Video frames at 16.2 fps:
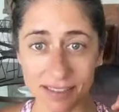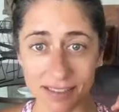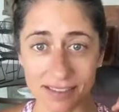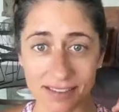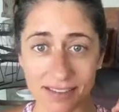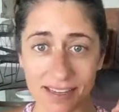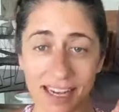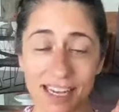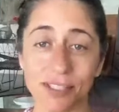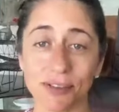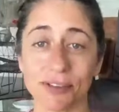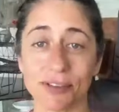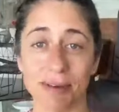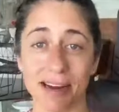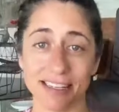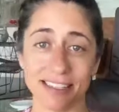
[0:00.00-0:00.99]
And as a
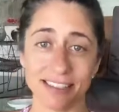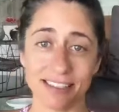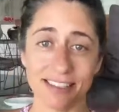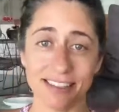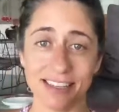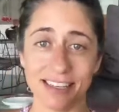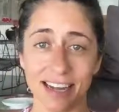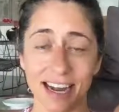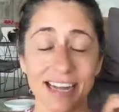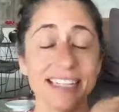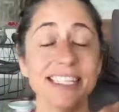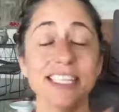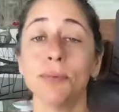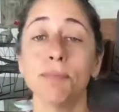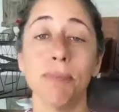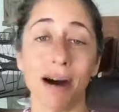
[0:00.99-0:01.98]
reminder, the
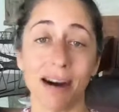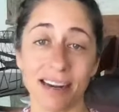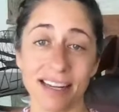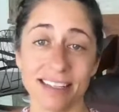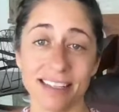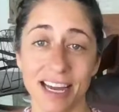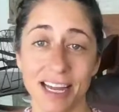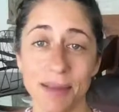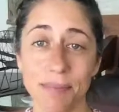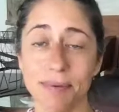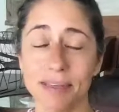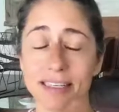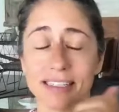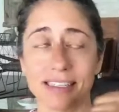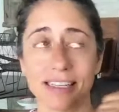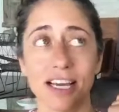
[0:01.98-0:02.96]
ideal body type
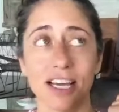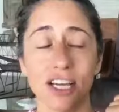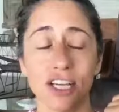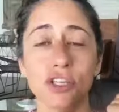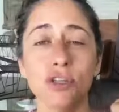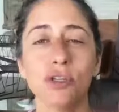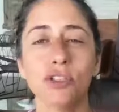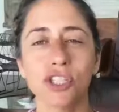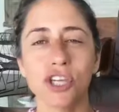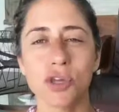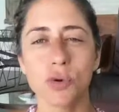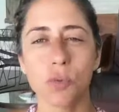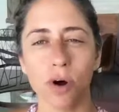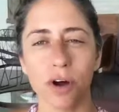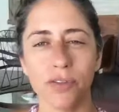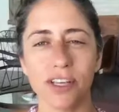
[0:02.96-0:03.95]
is usually the
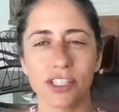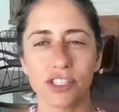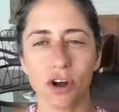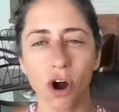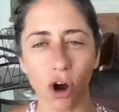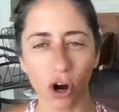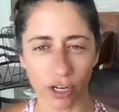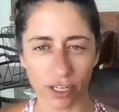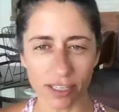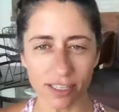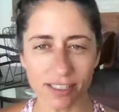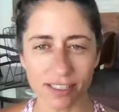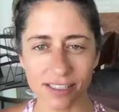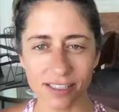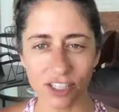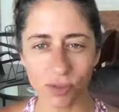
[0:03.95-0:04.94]
one that's
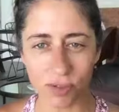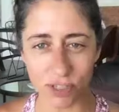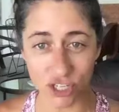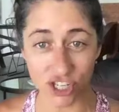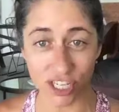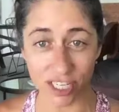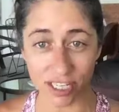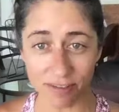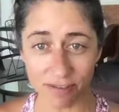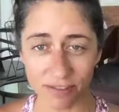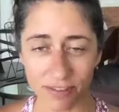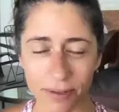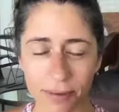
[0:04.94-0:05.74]
hardest to achieve.